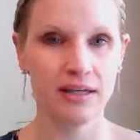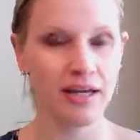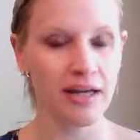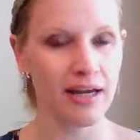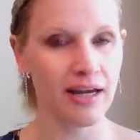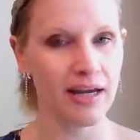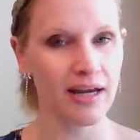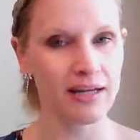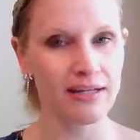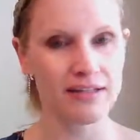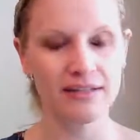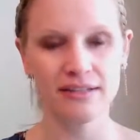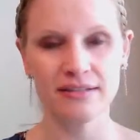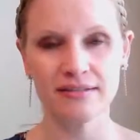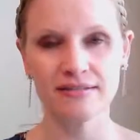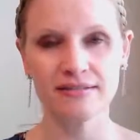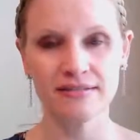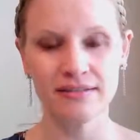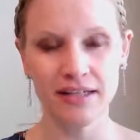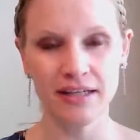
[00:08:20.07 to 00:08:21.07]
and
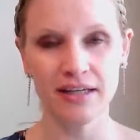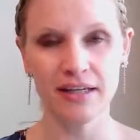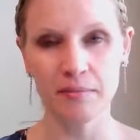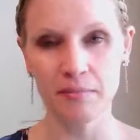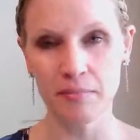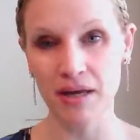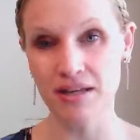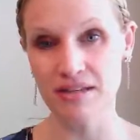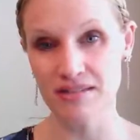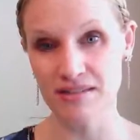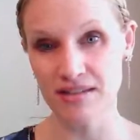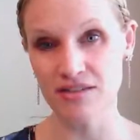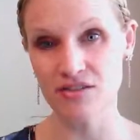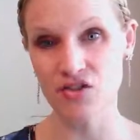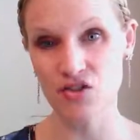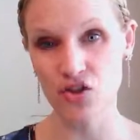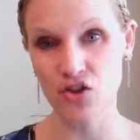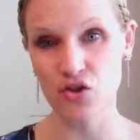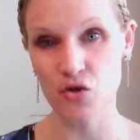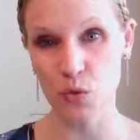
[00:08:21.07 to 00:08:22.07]
it makes sense
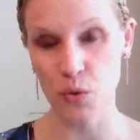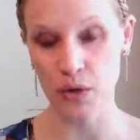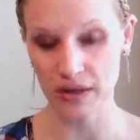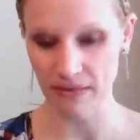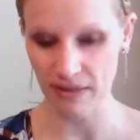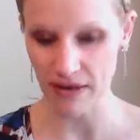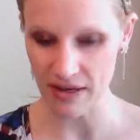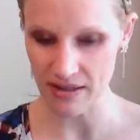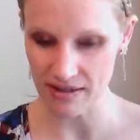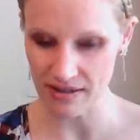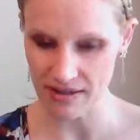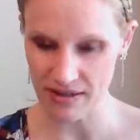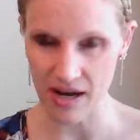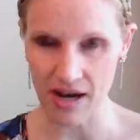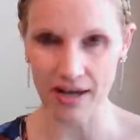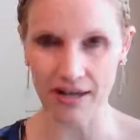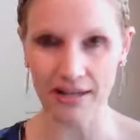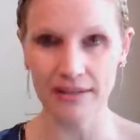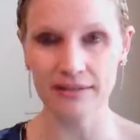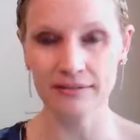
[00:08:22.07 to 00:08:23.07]
to join that
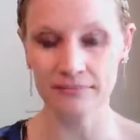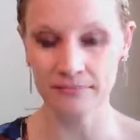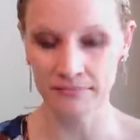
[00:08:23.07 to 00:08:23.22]
side.